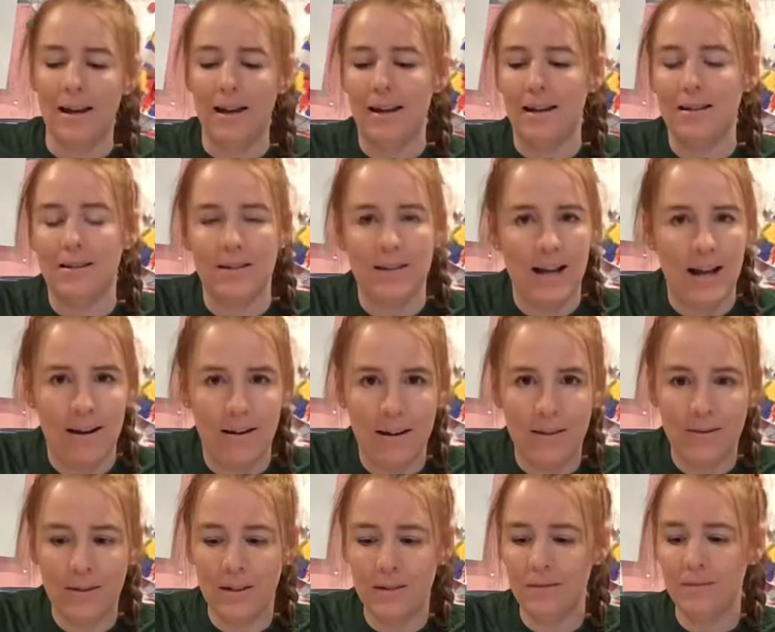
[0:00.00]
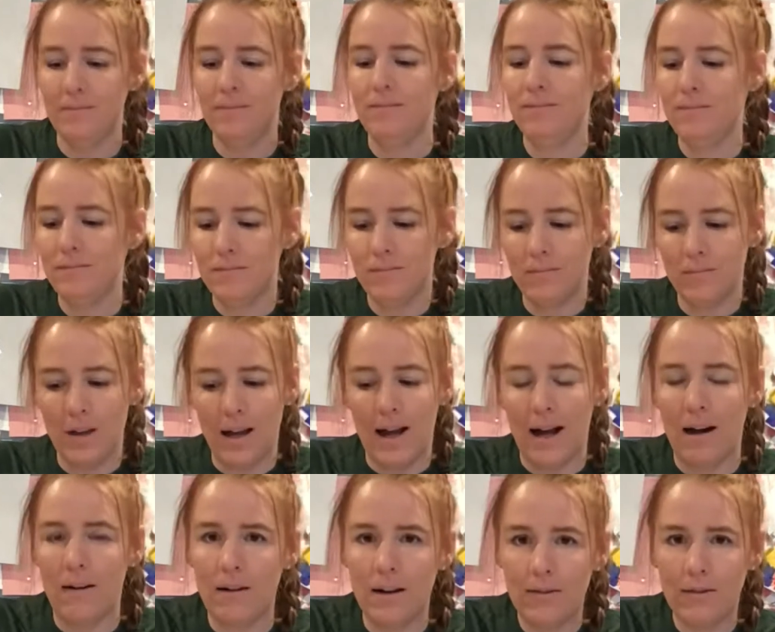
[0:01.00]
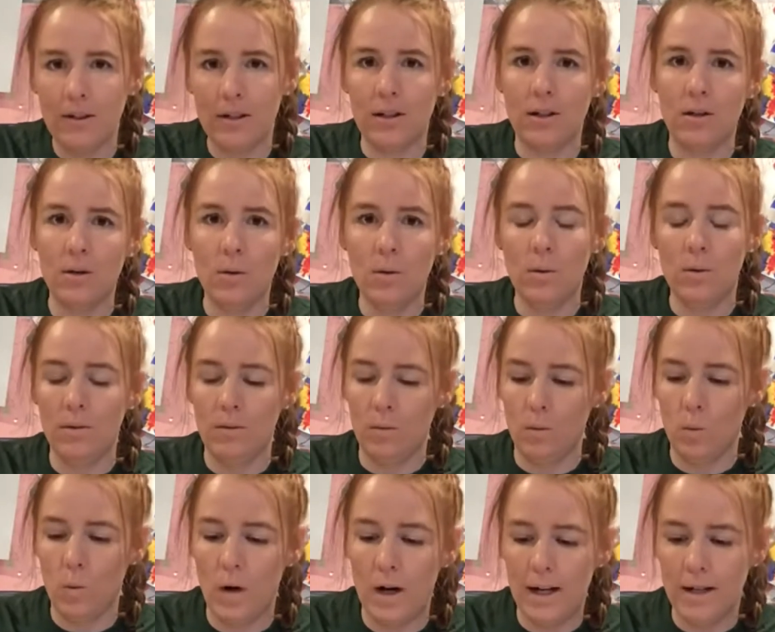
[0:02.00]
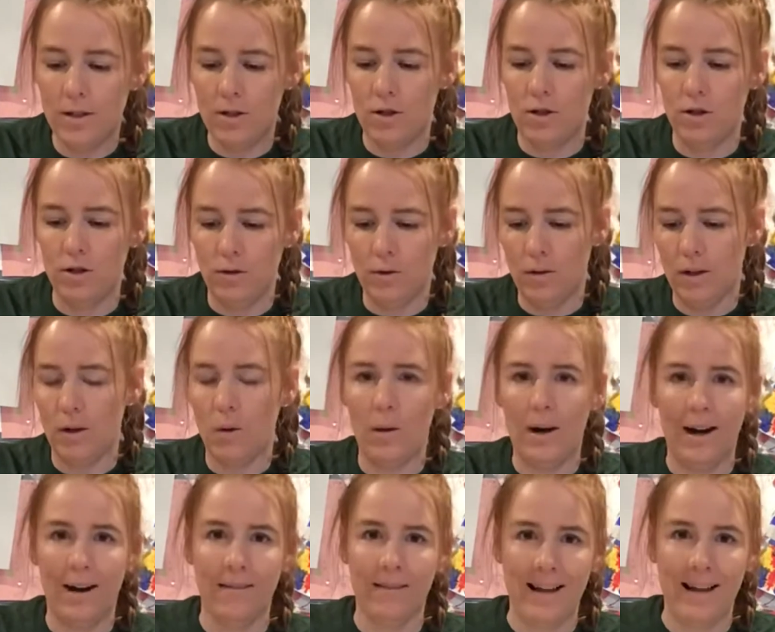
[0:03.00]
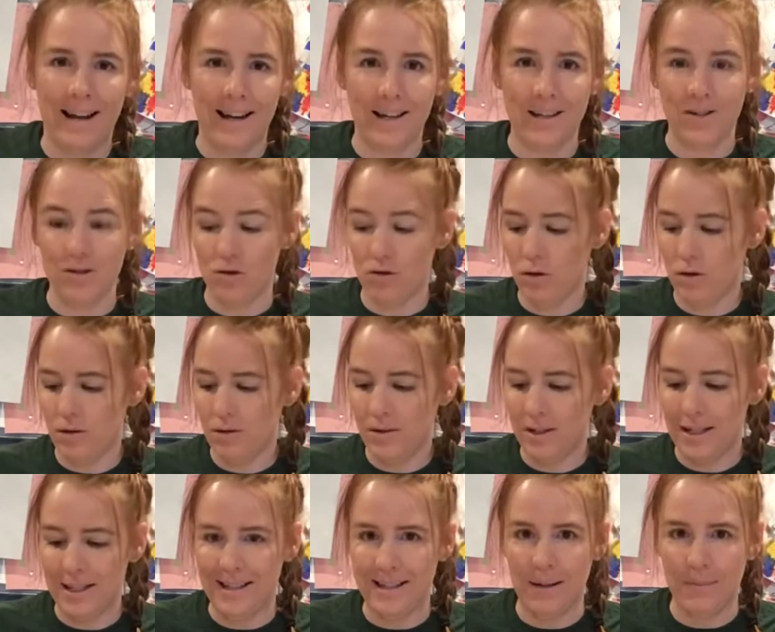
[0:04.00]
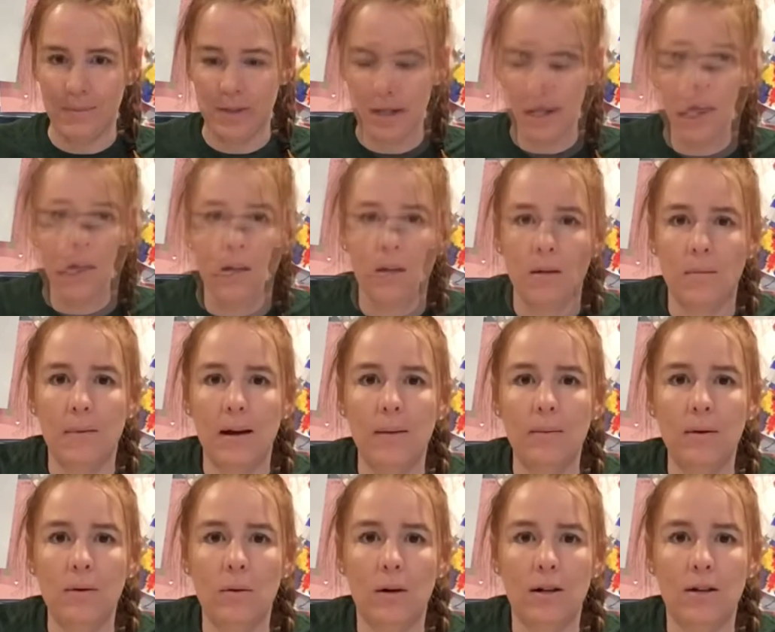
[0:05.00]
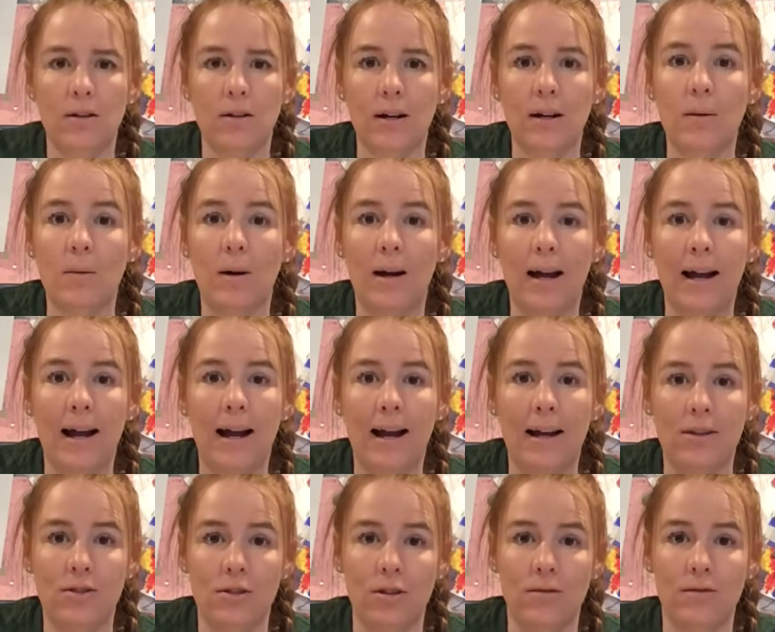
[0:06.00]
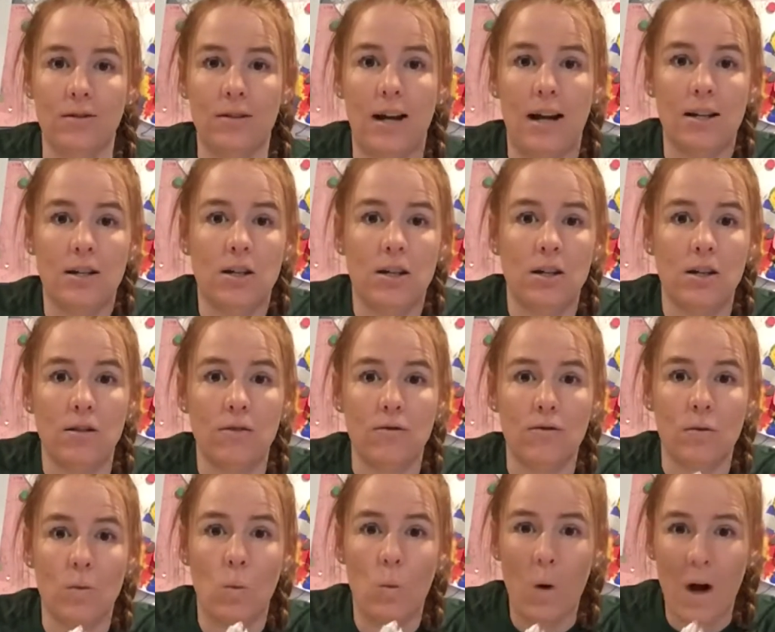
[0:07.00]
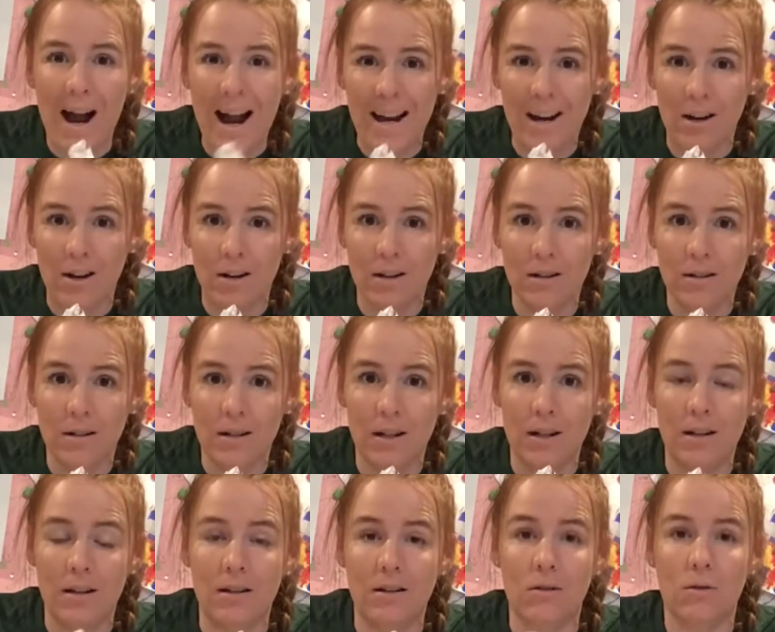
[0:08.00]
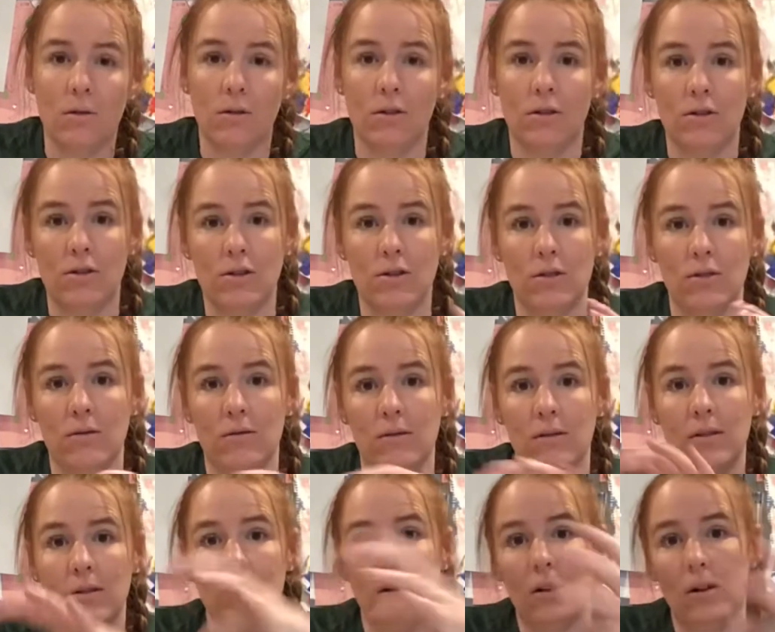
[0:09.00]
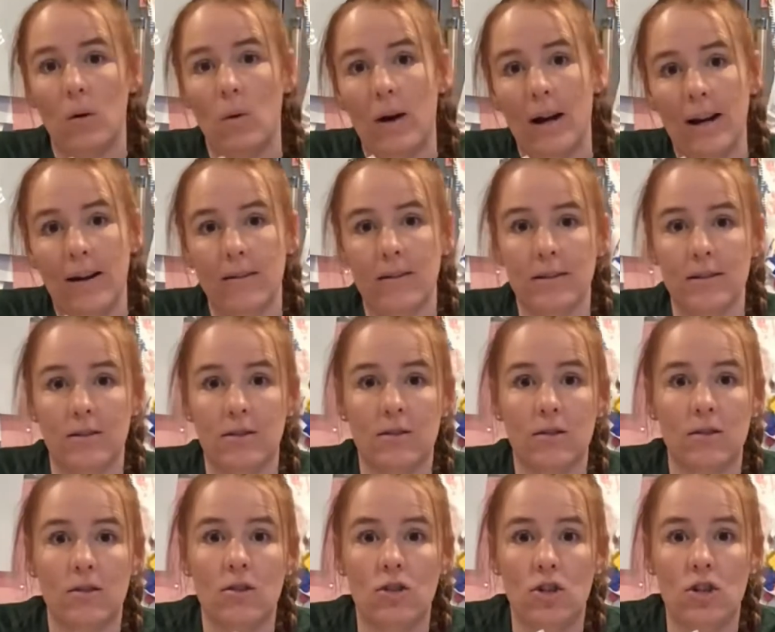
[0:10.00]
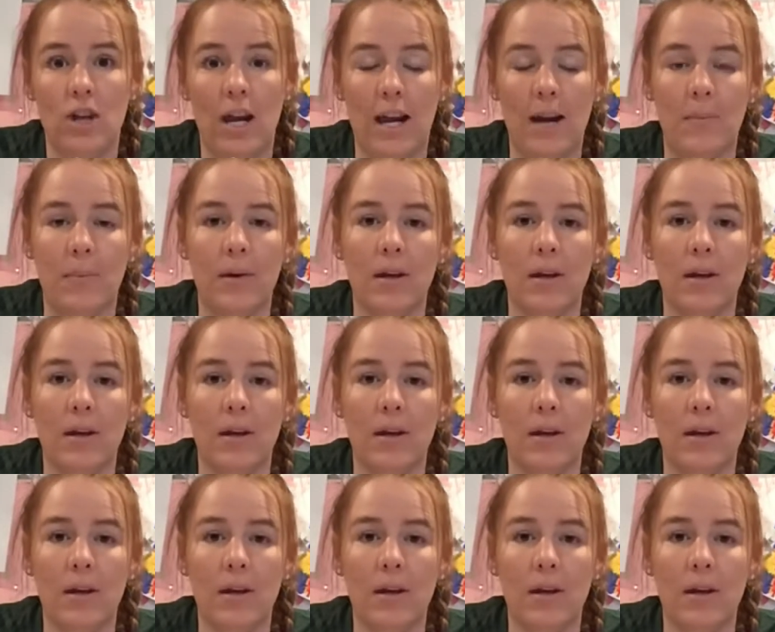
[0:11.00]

Just however you want to acquire that control, it's up to you. You might be wondering why I chose not to use wire in order to acquire this shape.